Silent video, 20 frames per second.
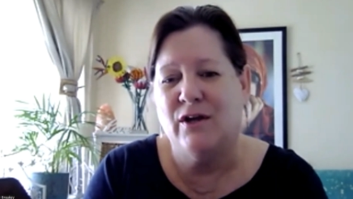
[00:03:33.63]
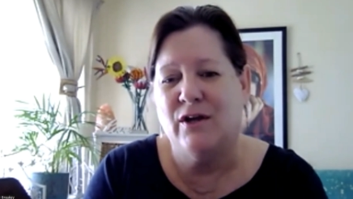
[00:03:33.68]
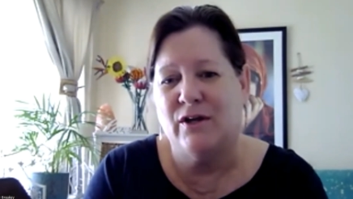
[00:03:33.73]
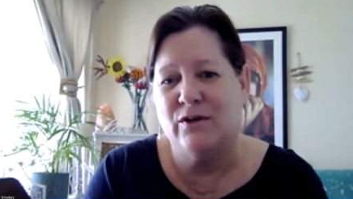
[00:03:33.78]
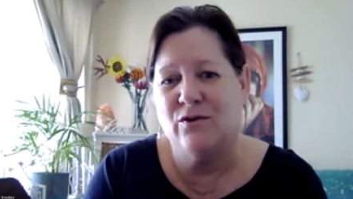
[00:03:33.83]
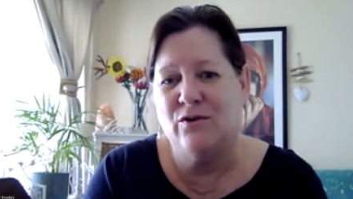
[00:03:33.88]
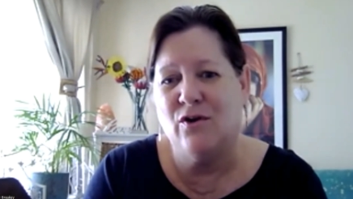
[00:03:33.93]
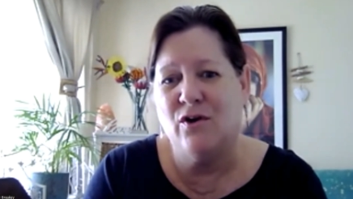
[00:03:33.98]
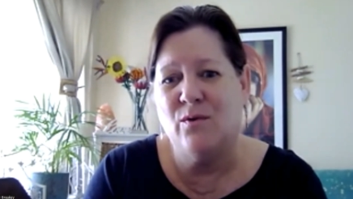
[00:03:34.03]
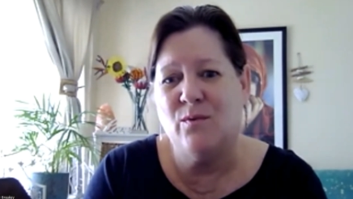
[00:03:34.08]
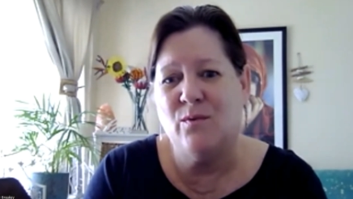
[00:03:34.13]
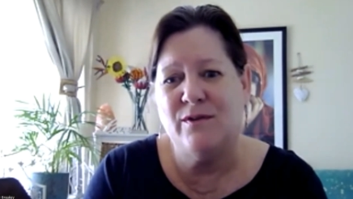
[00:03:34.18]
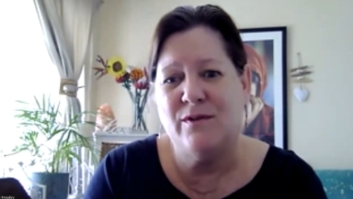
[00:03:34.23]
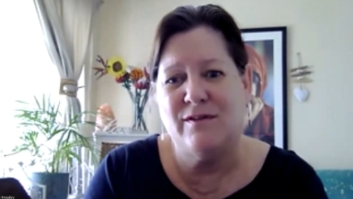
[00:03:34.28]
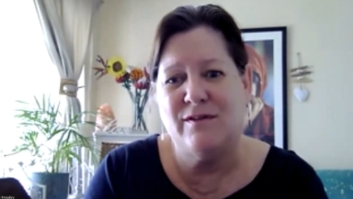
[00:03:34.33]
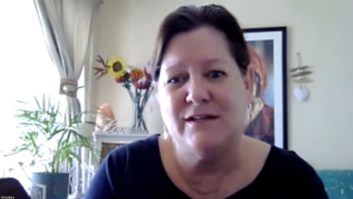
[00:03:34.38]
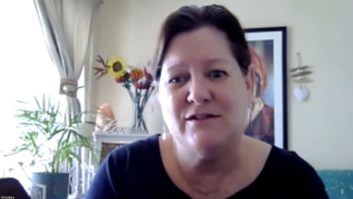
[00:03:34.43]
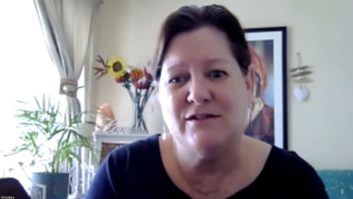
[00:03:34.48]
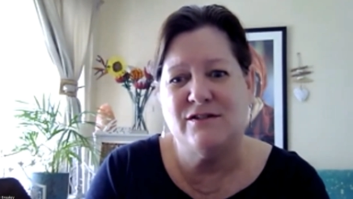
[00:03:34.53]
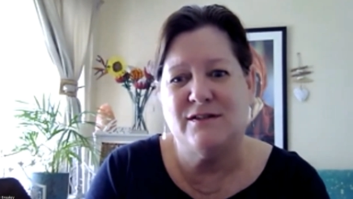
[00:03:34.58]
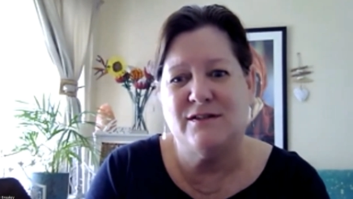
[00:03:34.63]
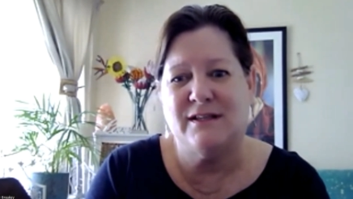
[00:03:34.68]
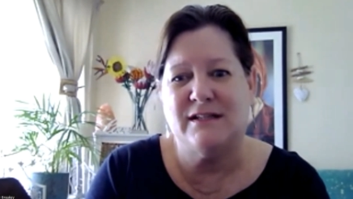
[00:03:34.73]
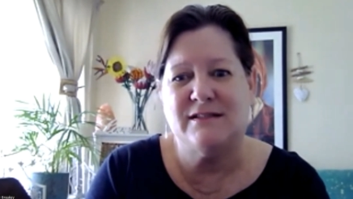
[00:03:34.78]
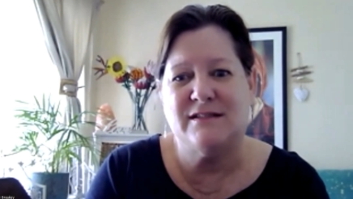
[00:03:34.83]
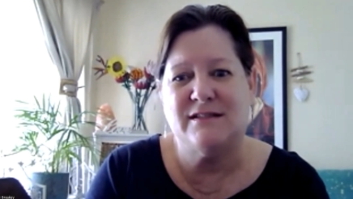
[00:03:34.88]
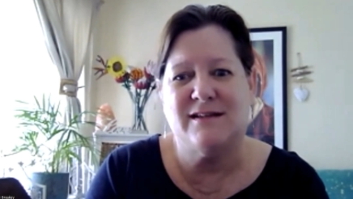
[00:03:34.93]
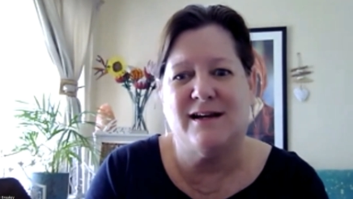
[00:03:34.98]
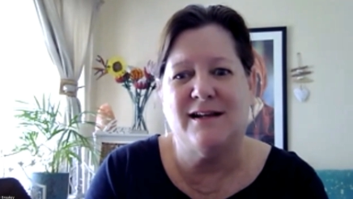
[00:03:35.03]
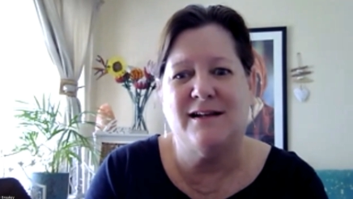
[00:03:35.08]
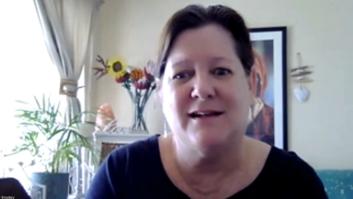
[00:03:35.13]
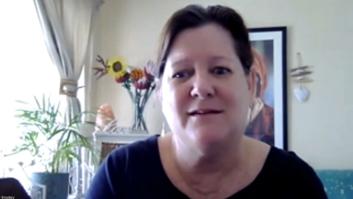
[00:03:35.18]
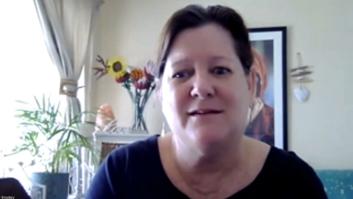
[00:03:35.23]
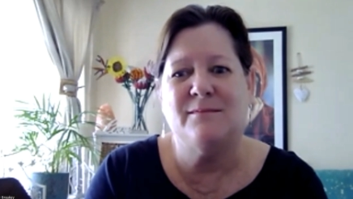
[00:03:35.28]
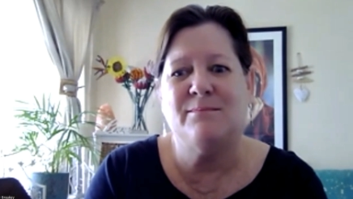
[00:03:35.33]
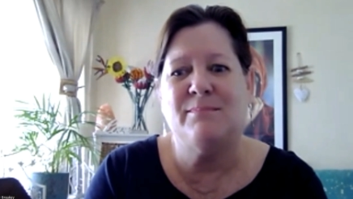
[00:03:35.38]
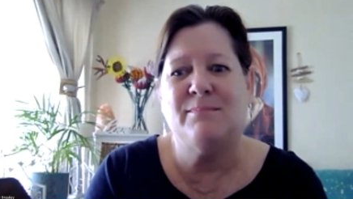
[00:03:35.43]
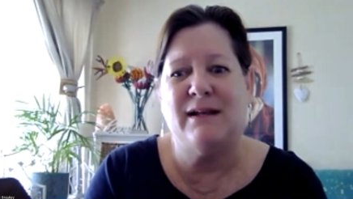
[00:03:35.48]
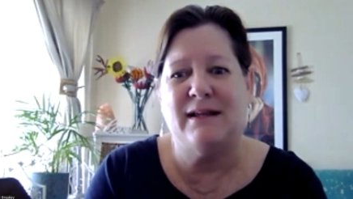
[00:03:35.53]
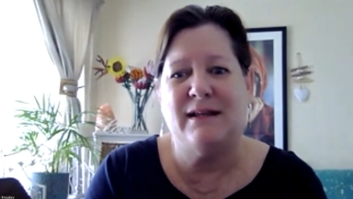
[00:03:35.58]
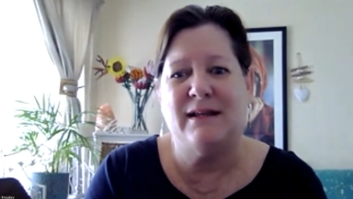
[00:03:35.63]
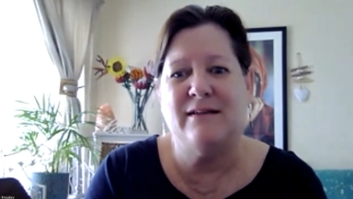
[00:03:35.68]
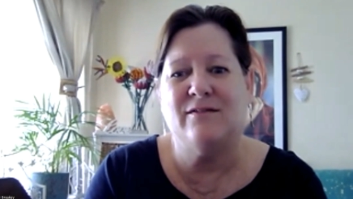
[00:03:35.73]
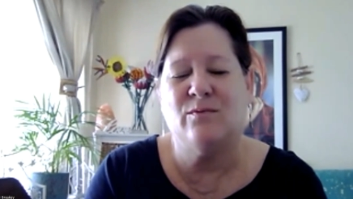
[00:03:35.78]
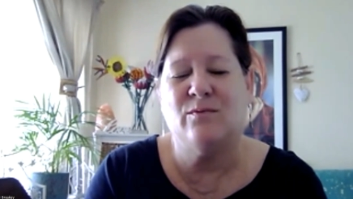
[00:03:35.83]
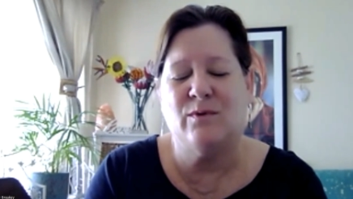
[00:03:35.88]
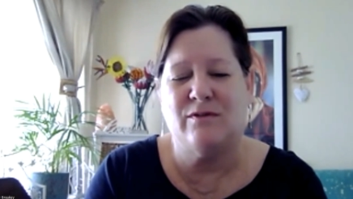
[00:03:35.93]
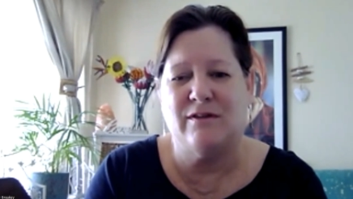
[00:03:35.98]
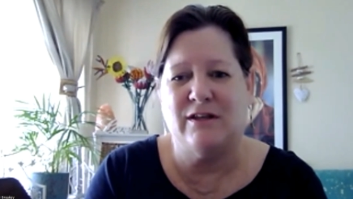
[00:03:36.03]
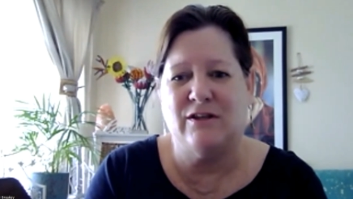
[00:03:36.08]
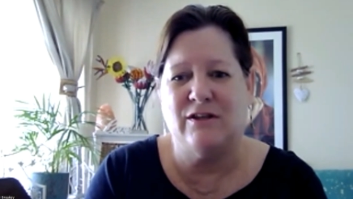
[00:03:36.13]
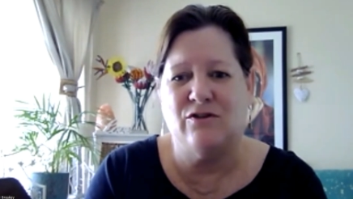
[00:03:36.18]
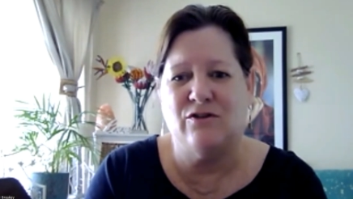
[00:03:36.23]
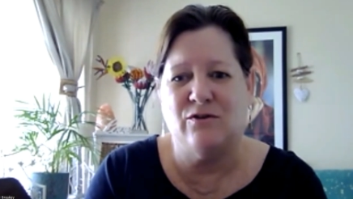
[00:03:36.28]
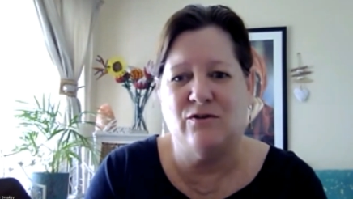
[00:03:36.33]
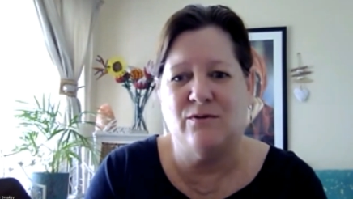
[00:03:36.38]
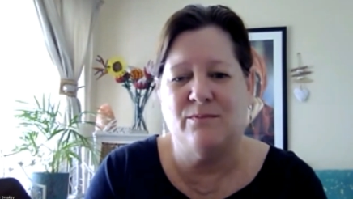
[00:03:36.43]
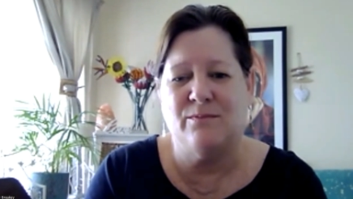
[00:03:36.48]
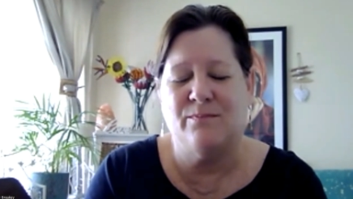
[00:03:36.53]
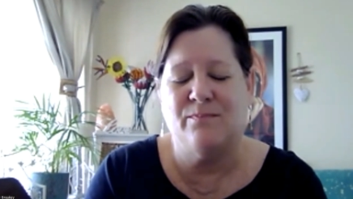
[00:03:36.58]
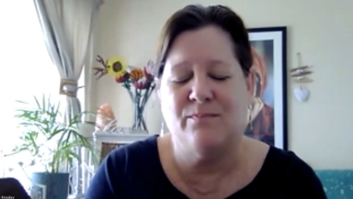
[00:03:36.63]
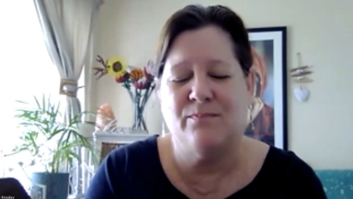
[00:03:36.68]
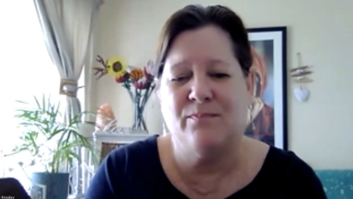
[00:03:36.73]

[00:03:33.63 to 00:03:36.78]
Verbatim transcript: and go within to that silent place within you